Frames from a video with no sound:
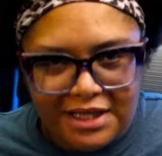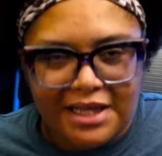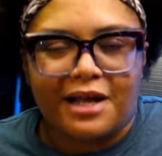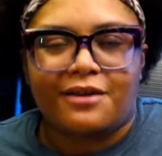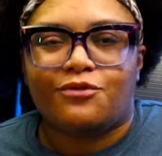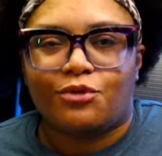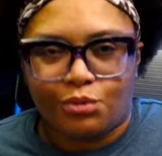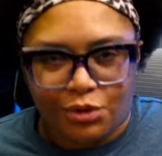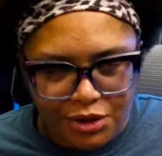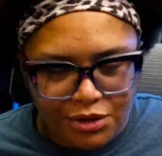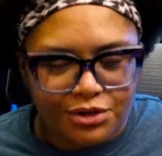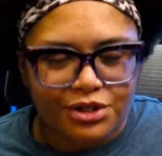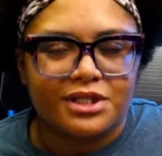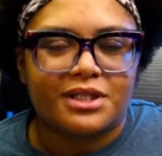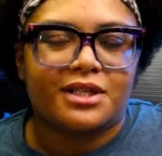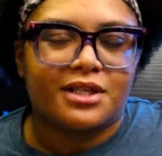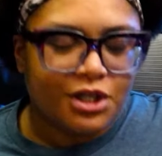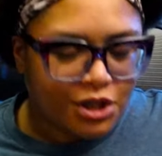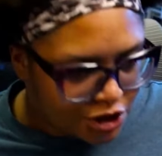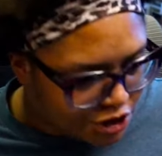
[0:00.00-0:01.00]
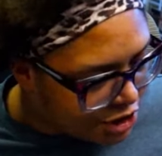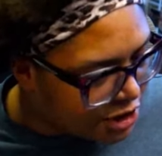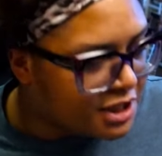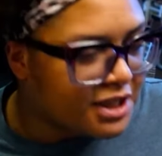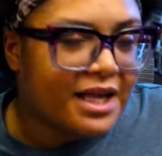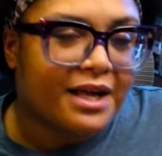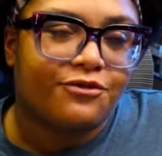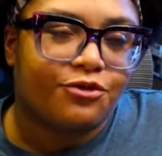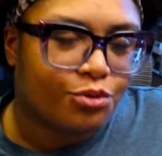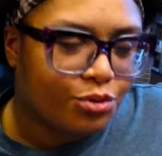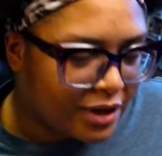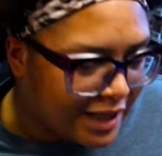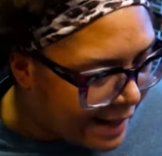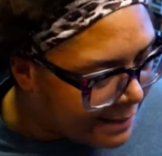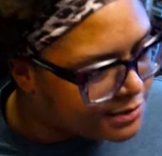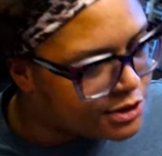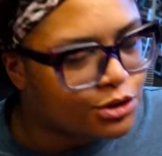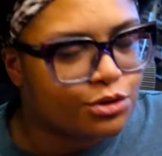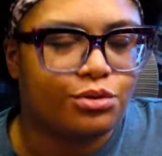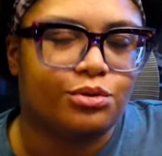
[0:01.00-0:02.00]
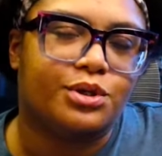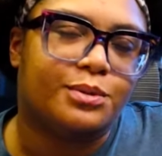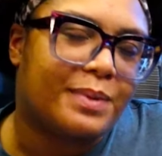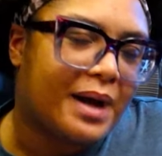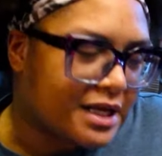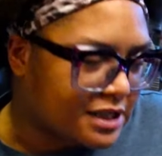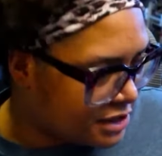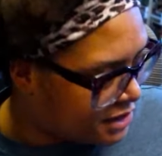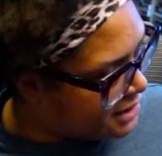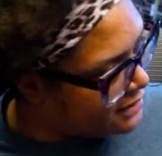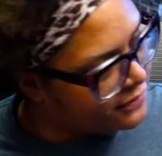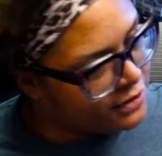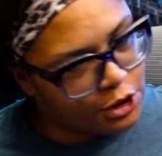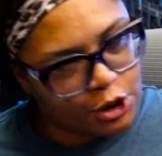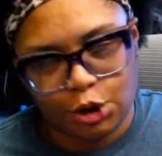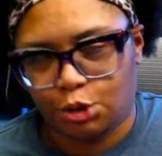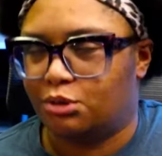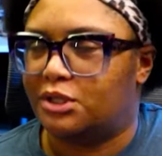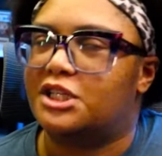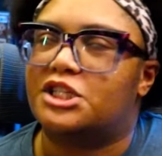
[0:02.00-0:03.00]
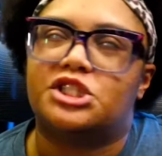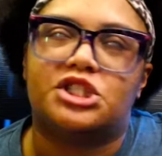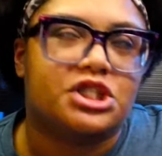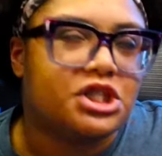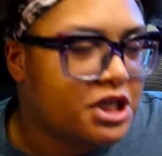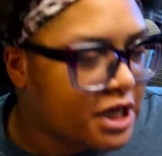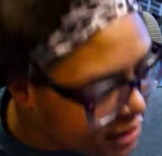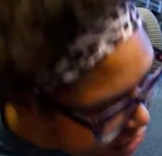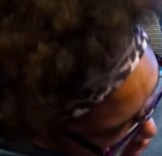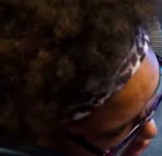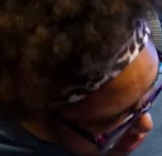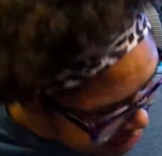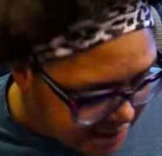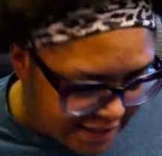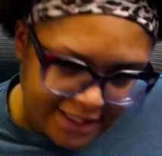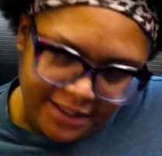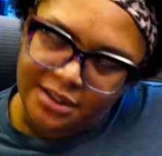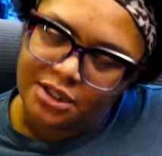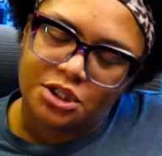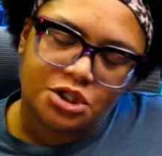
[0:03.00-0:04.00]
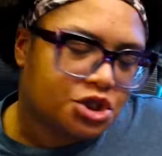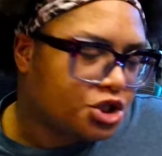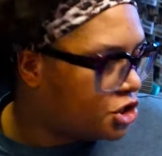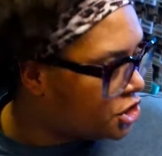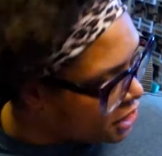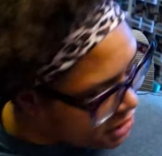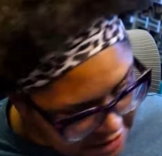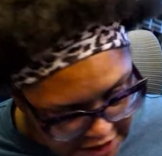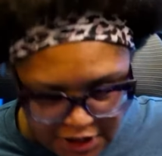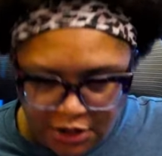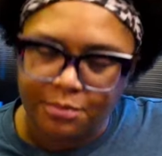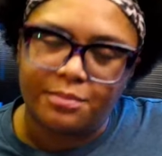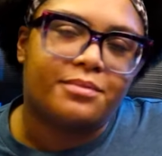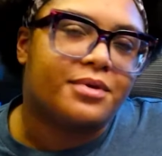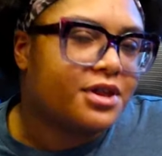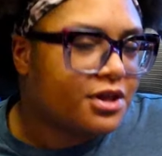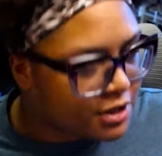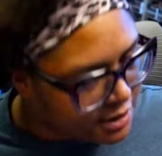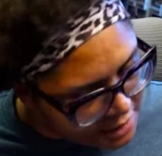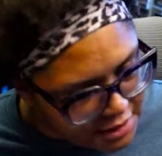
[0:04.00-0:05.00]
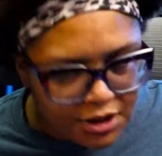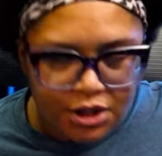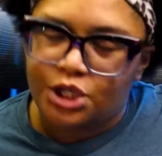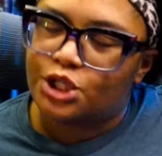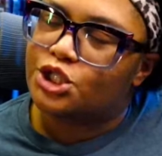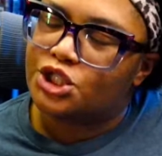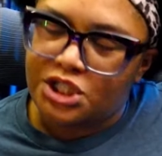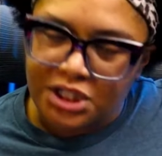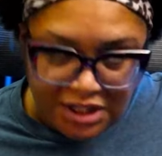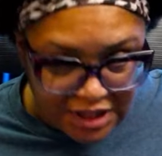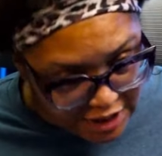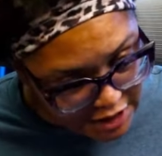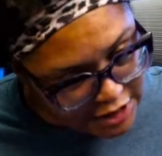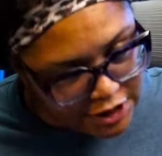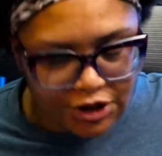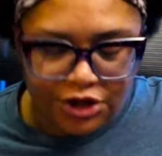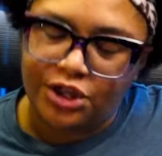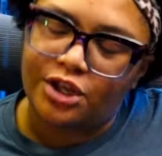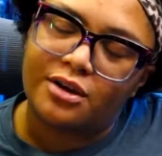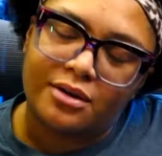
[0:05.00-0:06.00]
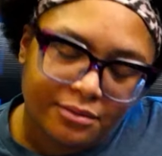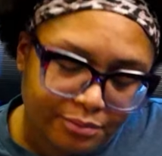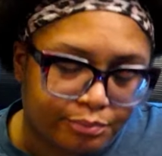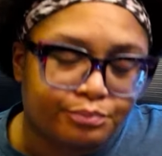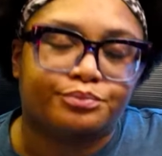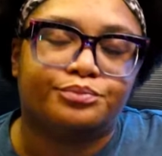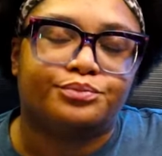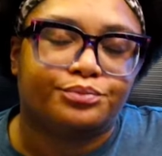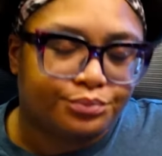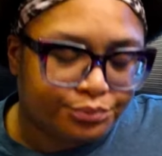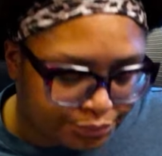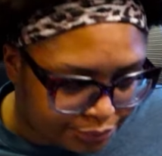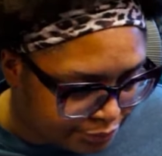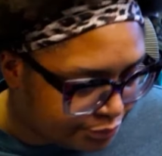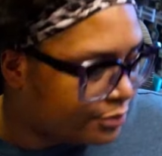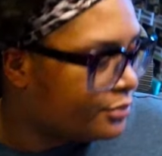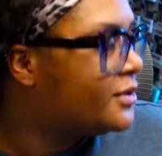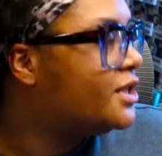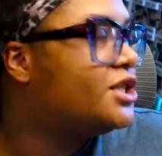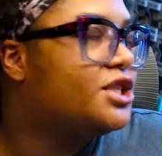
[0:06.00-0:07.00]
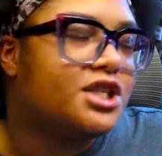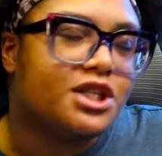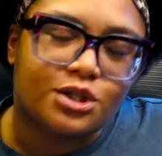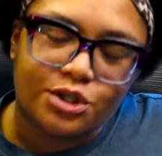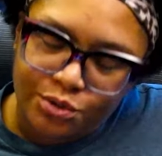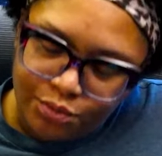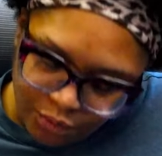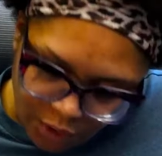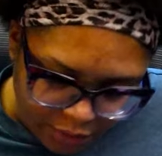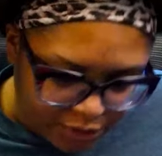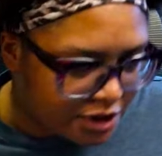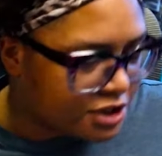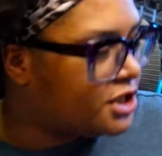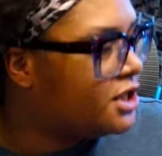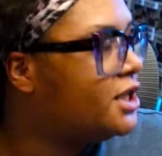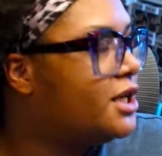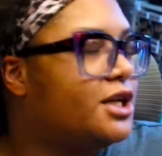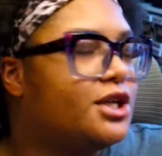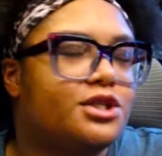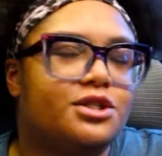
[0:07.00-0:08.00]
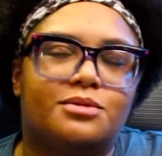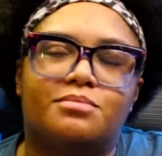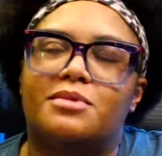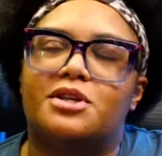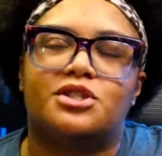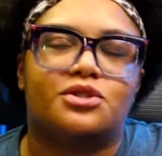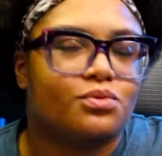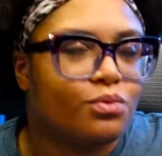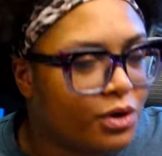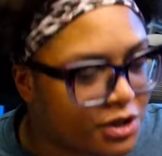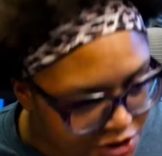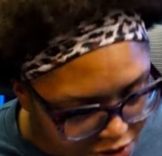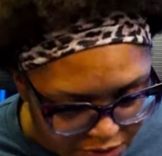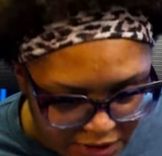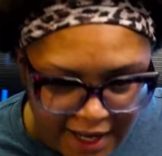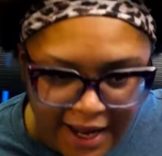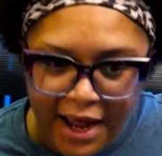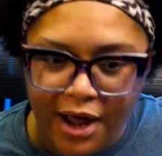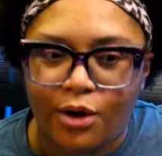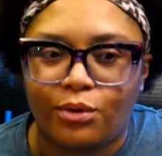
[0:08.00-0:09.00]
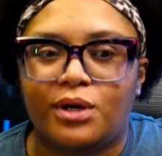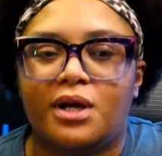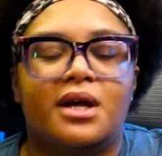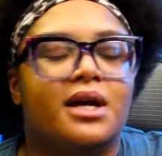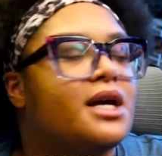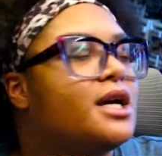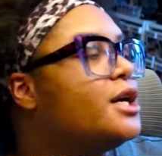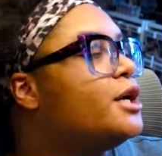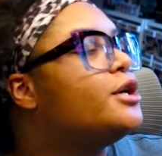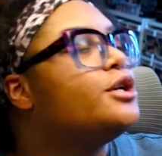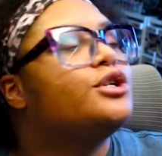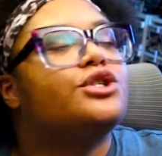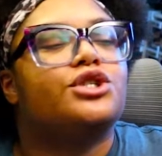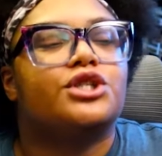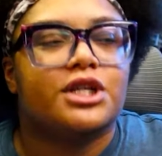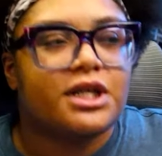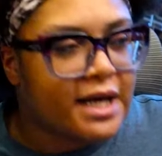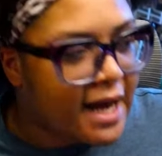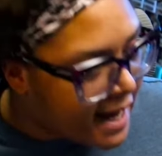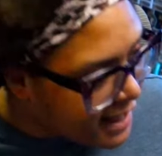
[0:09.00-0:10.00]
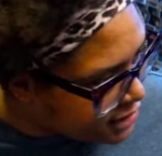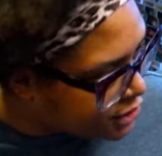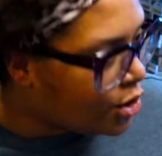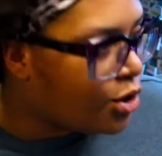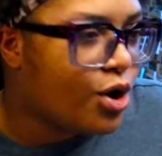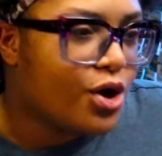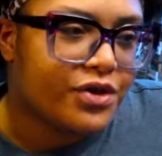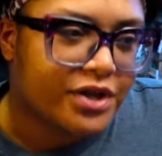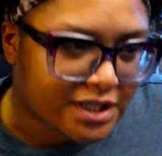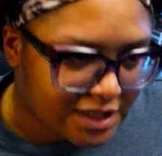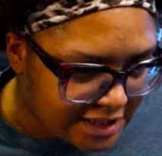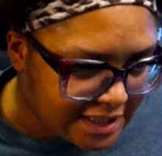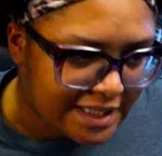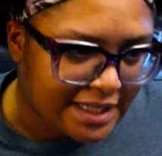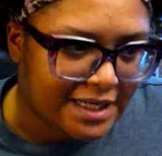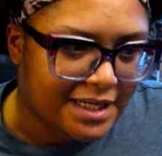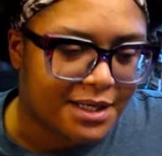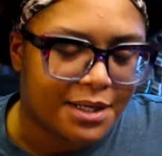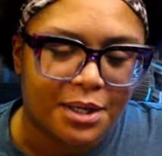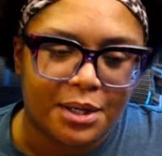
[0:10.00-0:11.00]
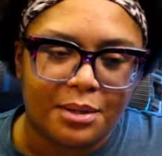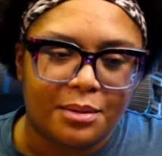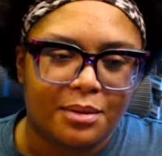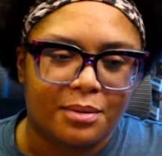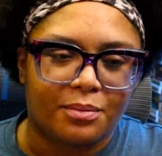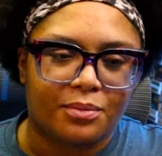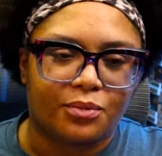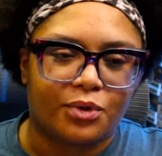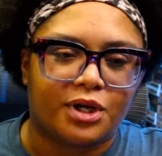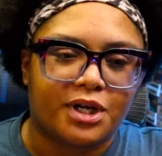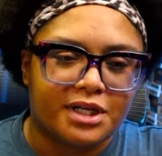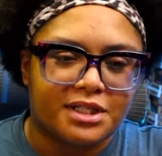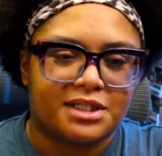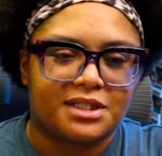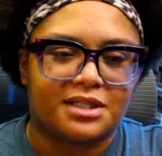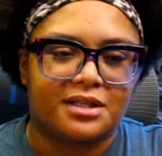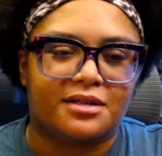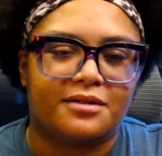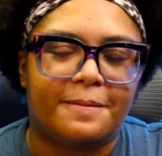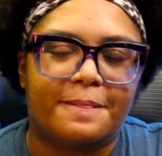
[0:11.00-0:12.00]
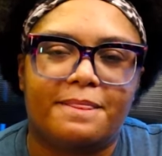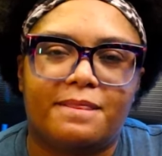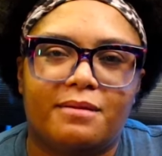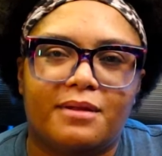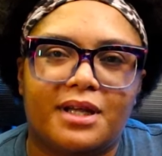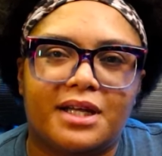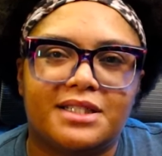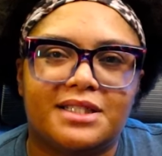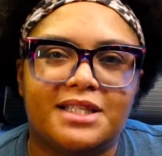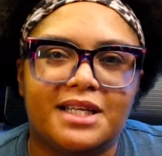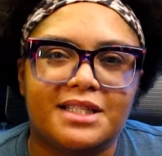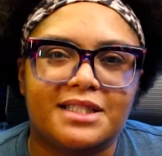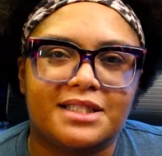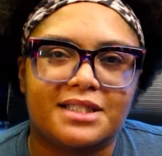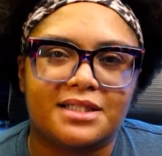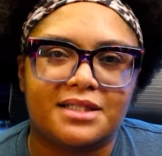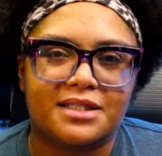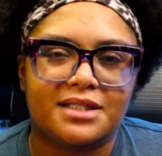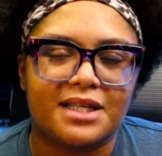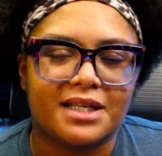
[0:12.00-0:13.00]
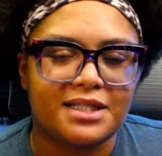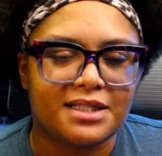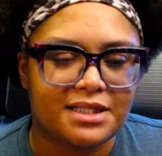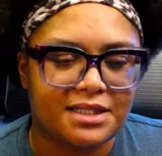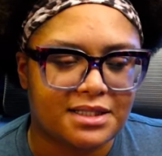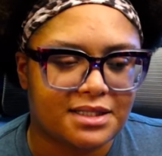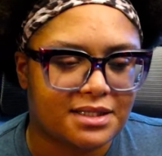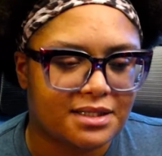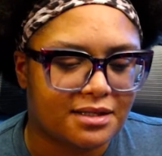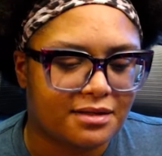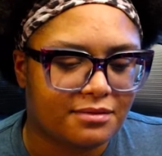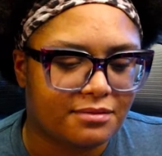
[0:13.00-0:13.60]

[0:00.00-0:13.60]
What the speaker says: for reals. She did that for real. Absolutely. Positively. Yes, she did. She did it. Mm-hmm. She wrote it. She is Miss Whistledown. She has all the tea. Cause this,